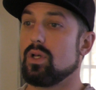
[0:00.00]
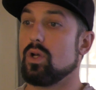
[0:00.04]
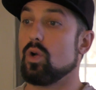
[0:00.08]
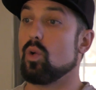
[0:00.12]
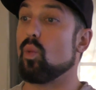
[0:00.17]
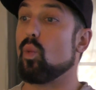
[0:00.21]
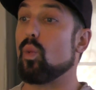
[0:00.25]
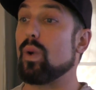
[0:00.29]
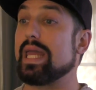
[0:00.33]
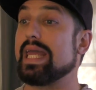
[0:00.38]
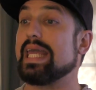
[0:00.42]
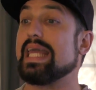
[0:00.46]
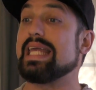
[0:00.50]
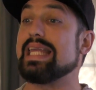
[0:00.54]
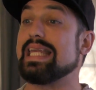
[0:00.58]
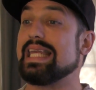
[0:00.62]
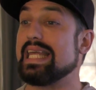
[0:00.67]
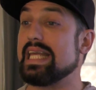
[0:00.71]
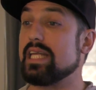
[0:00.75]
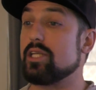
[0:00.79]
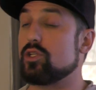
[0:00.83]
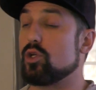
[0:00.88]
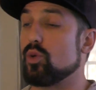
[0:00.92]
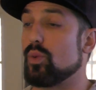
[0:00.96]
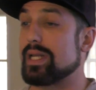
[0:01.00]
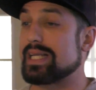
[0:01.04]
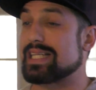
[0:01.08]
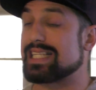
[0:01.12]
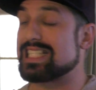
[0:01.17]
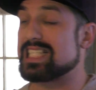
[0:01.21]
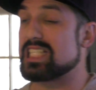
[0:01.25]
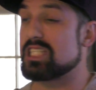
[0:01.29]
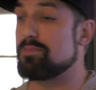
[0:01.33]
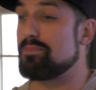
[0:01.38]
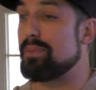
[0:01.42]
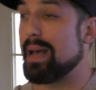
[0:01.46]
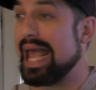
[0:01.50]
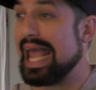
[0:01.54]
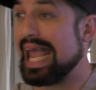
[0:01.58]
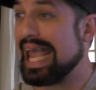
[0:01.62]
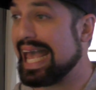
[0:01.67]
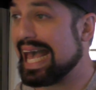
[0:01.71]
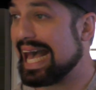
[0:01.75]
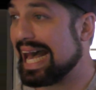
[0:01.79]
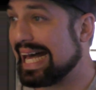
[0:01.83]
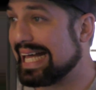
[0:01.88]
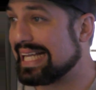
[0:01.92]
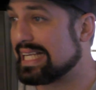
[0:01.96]
we need to
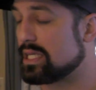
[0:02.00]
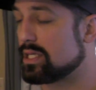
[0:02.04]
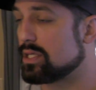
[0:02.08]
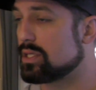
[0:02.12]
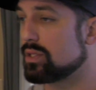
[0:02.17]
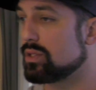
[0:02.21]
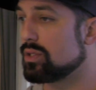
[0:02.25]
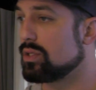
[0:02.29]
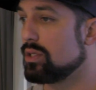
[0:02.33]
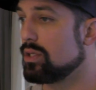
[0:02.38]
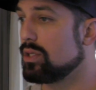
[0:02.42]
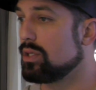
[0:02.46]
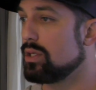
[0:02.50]
expand